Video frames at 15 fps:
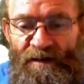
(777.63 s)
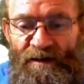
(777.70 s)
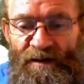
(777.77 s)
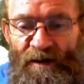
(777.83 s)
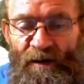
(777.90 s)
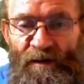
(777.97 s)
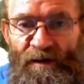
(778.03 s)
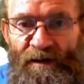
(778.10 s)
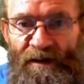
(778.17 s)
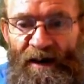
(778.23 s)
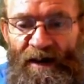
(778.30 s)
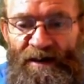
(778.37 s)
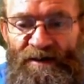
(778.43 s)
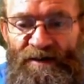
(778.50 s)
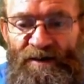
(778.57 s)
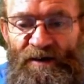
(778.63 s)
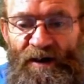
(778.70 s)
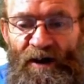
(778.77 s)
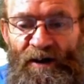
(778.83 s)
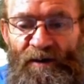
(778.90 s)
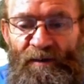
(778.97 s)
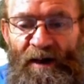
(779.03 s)
So nice to
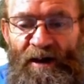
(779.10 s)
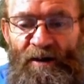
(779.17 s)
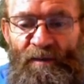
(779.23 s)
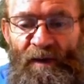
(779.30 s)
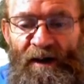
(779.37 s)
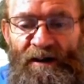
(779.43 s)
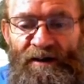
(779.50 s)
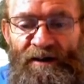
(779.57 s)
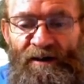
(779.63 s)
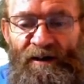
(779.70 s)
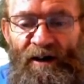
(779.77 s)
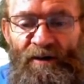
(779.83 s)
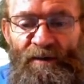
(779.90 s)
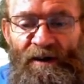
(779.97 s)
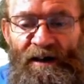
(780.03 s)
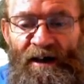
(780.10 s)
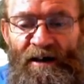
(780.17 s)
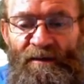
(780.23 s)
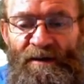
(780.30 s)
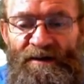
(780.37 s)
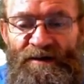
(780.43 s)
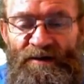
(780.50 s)
go and manipulate your global
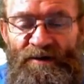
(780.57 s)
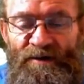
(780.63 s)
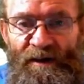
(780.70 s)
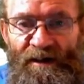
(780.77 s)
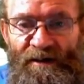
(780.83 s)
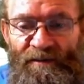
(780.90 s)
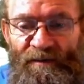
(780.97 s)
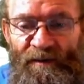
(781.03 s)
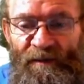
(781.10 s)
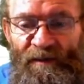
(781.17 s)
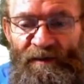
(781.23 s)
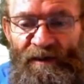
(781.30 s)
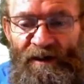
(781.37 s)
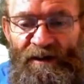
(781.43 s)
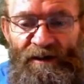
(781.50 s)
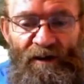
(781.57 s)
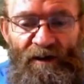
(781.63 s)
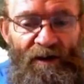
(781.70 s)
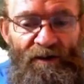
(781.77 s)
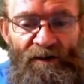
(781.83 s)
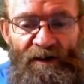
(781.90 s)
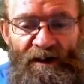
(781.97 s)
labels as well, and your
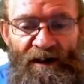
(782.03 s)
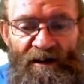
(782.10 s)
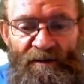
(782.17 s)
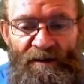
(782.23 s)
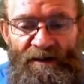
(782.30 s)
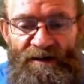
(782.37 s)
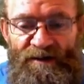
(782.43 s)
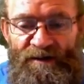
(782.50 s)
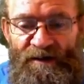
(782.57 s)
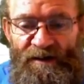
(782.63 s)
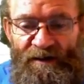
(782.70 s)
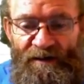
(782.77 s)
local labels,